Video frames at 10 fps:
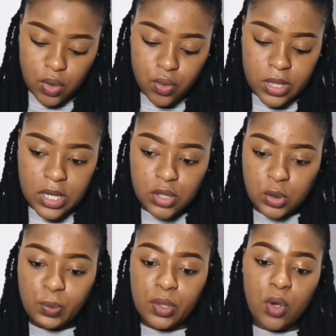you
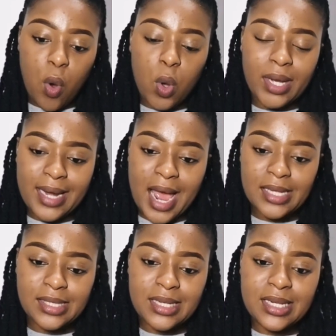need to be
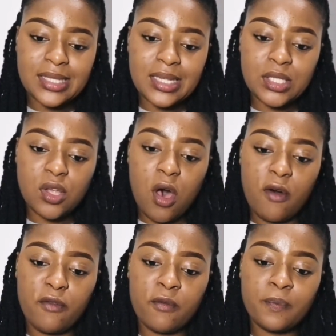organized in the sense
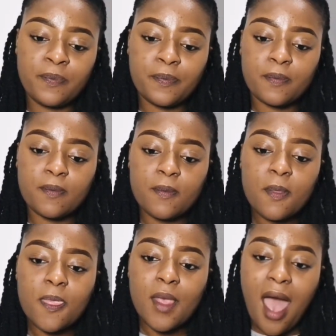of
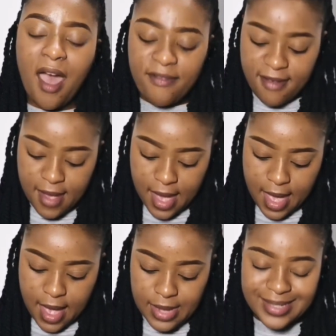having
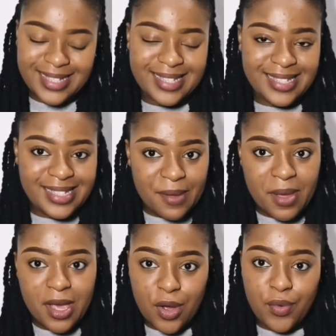a
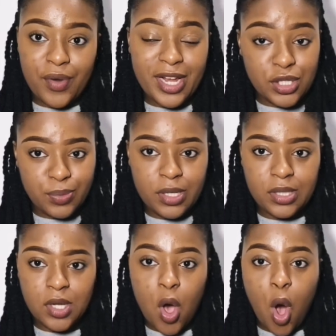systemic
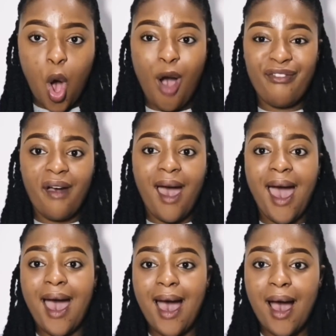arrangement of
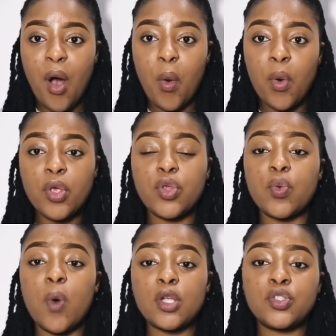how
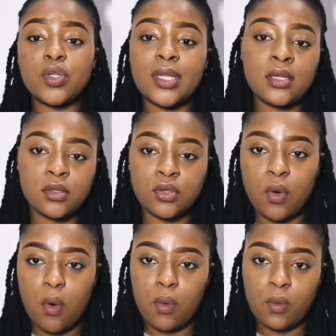you want your things to
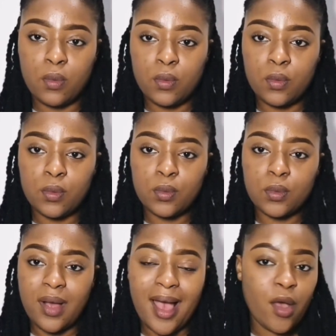go.
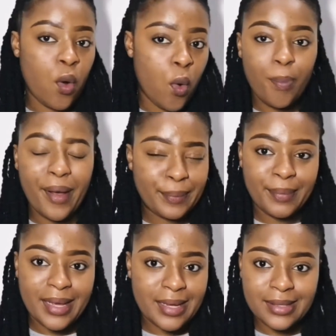I hope
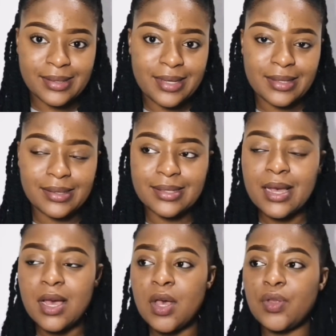I'm making sense.
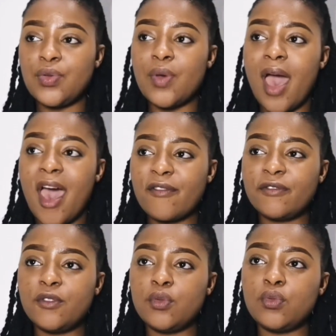You
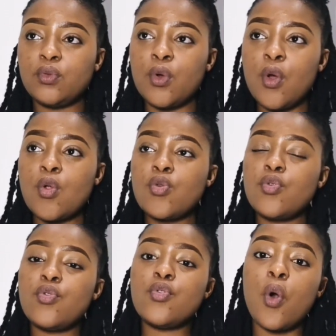have to
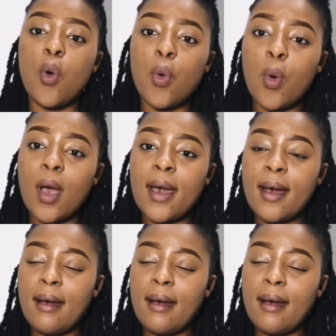know